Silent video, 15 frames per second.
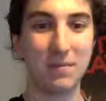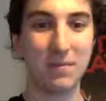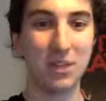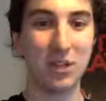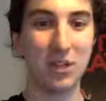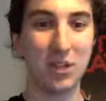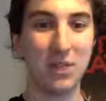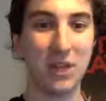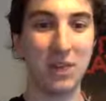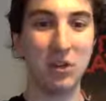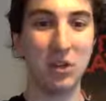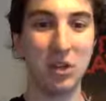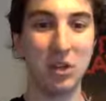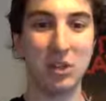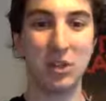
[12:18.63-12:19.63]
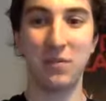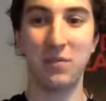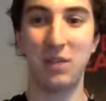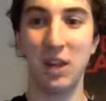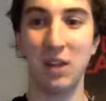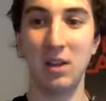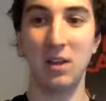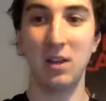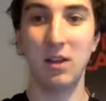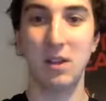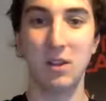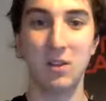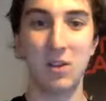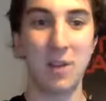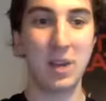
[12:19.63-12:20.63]
So if you haven't got your soft thing,
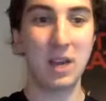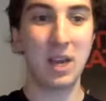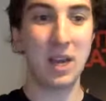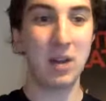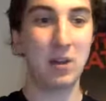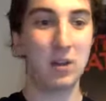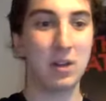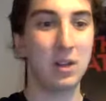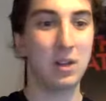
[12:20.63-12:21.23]
grab it now.